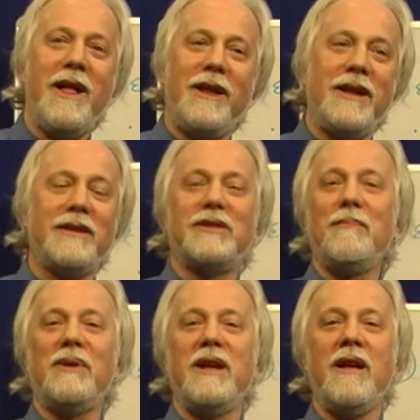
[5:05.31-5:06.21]
Not
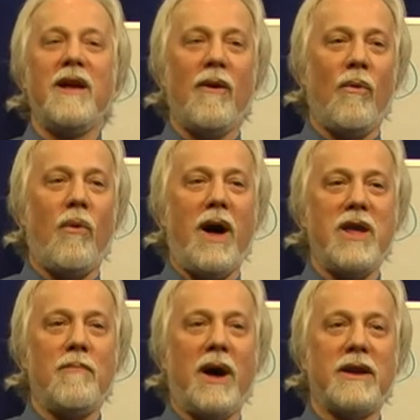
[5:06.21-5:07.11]
simply why
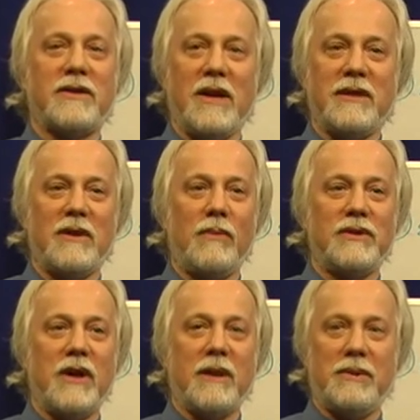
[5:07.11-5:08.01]
you might say
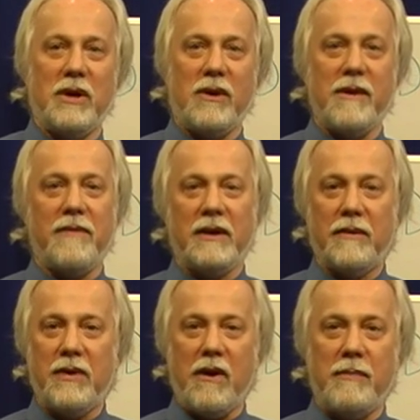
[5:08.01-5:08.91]
someone's not a particularly effective
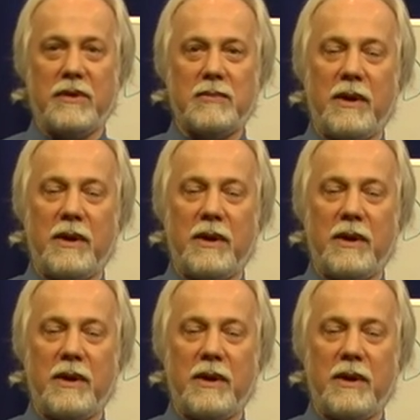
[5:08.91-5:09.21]
therapist,